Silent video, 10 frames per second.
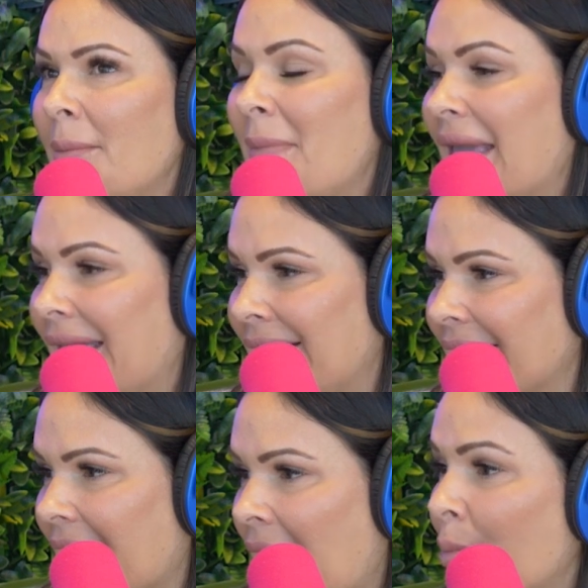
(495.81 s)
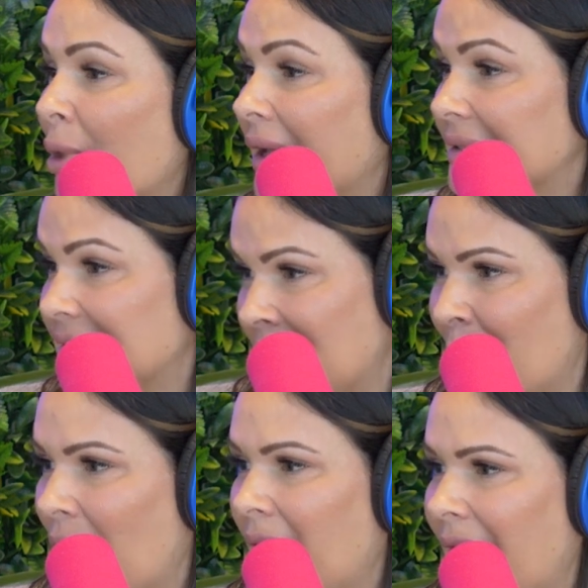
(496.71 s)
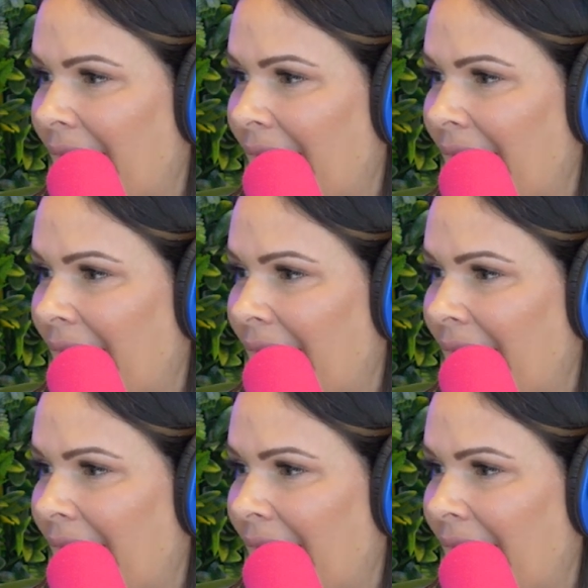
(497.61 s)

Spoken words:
making the complex simple.